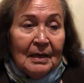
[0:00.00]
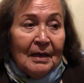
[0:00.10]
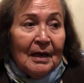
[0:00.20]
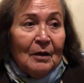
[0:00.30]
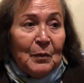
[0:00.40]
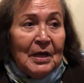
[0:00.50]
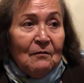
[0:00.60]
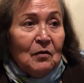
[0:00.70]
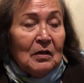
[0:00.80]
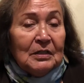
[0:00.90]
And we have
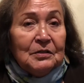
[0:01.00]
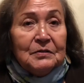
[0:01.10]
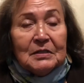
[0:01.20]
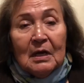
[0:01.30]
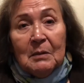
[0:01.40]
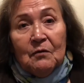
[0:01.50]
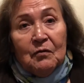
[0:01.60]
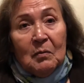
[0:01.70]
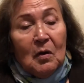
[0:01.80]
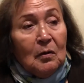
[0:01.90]
volunteers coming
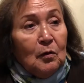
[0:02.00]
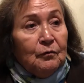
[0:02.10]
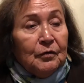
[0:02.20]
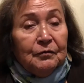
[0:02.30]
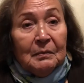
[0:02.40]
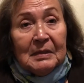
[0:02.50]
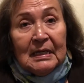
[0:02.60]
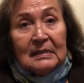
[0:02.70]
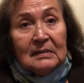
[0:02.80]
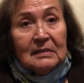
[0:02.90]
from all over, from
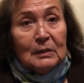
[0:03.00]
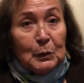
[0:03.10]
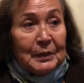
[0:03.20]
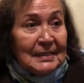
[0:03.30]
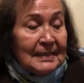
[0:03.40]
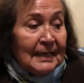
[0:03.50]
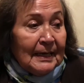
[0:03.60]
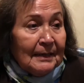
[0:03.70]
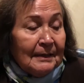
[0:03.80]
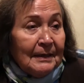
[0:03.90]
Texas,
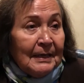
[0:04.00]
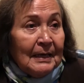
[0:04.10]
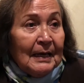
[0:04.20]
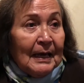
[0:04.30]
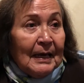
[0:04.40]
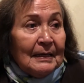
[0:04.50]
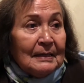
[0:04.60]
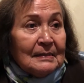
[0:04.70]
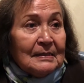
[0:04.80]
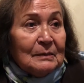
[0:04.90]
Louisiana, and
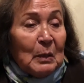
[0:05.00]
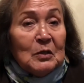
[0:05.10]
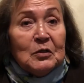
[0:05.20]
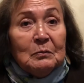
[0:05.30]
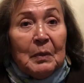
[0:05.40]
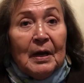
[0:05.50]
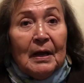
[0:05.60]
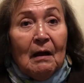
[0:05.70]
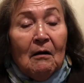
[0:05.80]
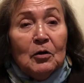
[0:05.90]
it's sponsored by
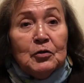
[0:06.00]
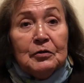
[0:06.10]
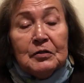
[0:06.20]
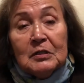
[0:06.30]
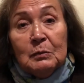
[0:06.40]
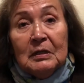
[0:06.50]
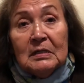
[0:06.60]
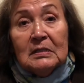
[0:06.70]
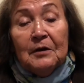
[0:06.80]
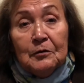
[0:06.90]
our church as well
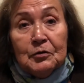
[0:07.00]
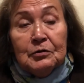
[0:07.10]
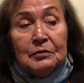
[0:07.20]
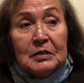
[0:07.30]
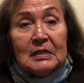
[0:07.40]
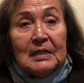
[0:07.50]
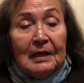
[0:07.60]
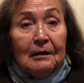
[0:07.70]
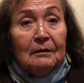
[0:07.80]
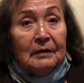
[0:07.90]
as other churches in
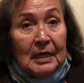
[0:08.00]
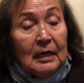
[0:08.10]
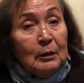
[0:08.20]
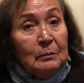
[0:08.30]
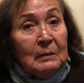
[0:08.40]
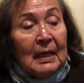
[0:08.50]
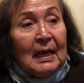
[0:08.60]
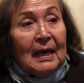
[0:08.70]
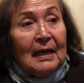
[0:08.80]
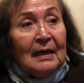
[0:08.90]
the area.
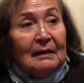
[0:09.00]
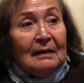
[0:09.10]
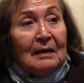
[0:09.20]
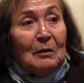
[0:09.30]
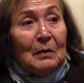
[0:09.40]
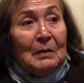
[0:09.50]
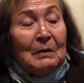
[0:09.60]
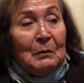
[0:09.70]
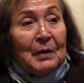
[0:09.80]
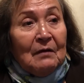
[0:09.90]
And
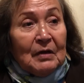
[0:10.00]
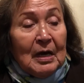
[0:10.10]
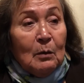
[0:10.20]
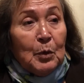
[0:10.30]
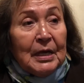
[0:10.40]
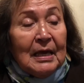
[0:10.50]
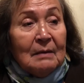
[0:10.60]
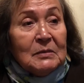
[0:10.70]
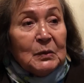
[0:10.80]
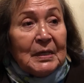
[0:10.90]
we have a cowboy camp
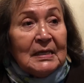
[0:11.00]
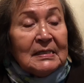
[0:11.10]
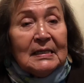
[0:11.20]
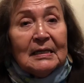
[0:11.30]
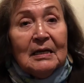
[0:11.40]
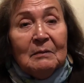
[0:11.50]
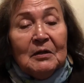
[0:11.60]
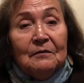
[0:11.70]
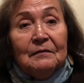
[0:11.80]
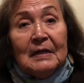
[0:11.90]
so kids can come
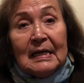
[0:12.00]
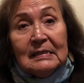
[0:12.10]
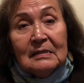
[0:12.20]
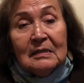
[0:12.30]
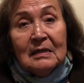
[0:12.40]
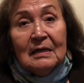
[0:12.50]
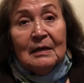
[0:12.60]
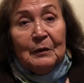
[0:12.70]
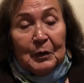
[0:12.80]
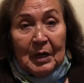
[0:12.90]
and finesse
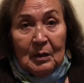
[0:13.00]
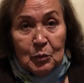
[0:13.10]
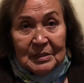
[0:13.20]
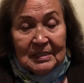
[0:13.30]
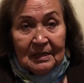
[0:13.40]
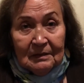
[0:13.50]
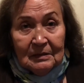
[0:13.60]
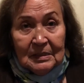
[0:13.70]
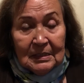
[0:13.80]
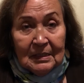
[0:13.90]
their cowboy
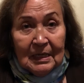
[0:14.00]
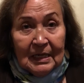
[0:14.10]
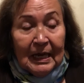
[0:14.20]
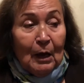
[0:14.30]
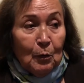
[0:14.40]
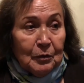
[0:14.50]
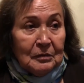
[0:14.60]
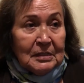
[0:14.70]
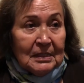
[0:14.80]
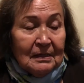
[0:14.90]
skills and cowgirl
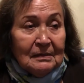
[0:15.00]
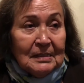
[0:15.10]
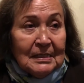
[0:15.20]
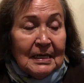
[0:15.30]
skills.